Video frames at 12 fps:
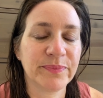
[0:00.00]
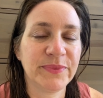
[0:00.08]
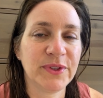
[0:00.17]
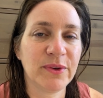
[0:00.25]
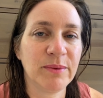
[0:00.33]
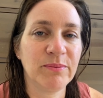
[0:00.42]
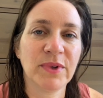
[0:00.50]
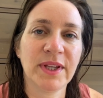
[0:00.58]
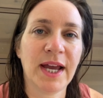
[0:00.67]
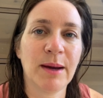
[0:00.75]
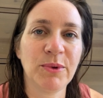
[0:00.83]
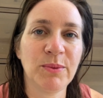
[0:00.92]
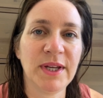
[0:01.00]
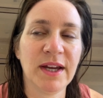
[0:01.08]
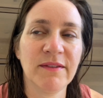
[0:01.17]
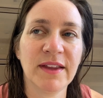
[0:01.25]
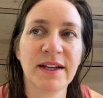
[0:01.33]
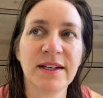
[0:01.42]
So I'm really happy we
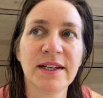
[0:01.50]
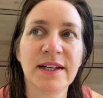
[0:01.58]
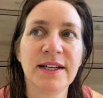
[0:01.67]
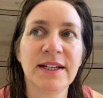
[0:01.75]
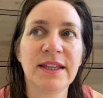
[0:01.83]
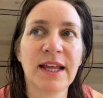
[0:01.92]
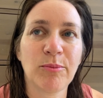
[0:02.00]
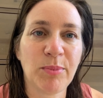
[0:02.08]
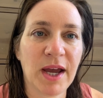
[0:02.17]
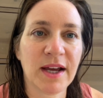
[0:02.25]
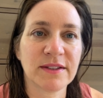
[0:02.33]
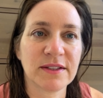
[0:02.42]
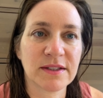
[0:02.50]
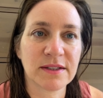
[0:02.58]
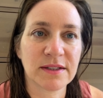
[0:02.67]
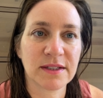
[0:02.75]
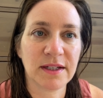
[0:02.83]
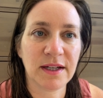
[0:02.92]
have that pass.